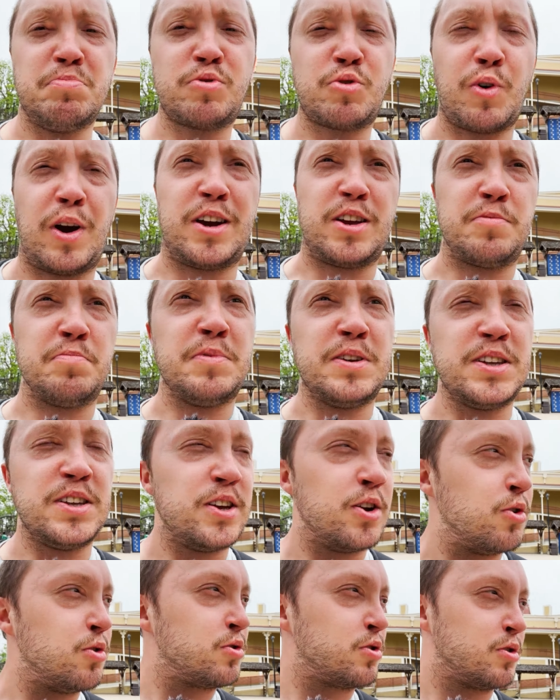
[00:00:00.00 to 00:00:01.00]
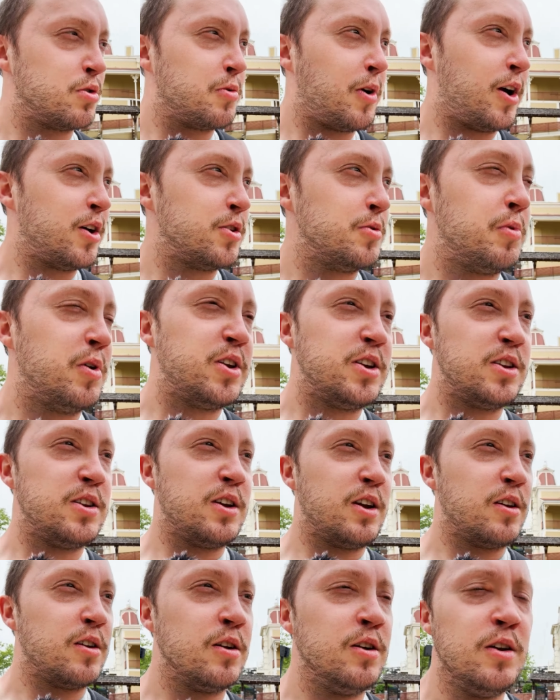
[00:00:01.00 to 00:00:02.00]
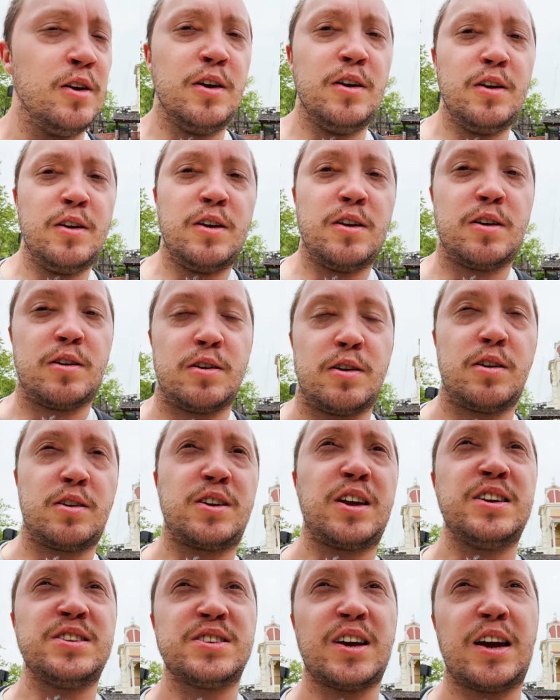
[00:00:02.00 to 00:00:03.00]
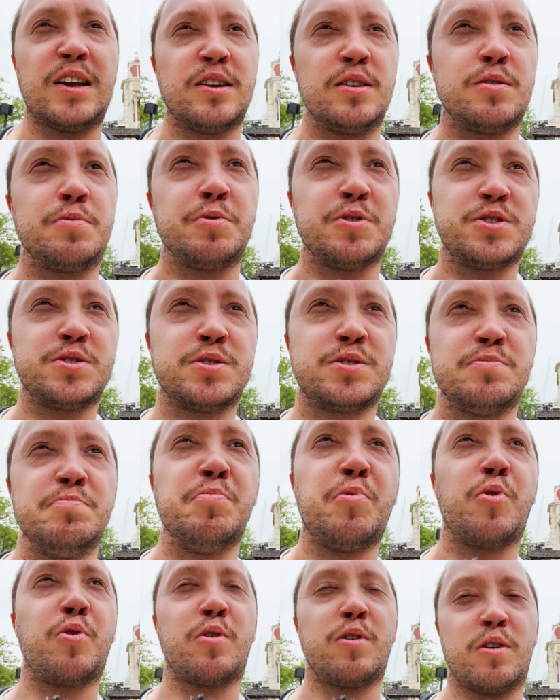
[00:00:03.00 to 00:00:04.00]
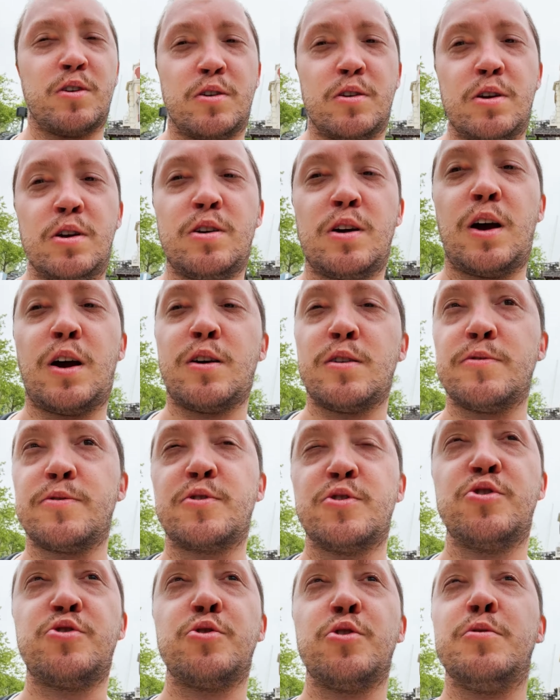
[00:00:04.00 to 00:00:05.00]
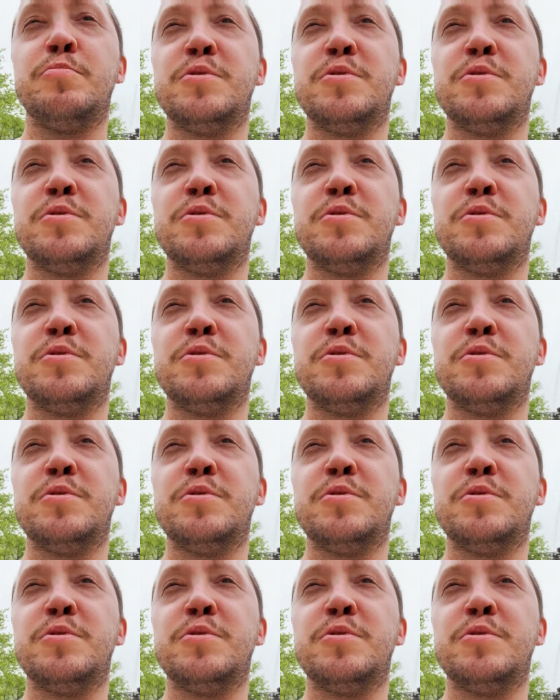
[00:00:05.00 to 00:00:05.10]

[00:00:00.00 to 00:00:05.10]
quite mediocre, while the one in Kings Island was more out of control,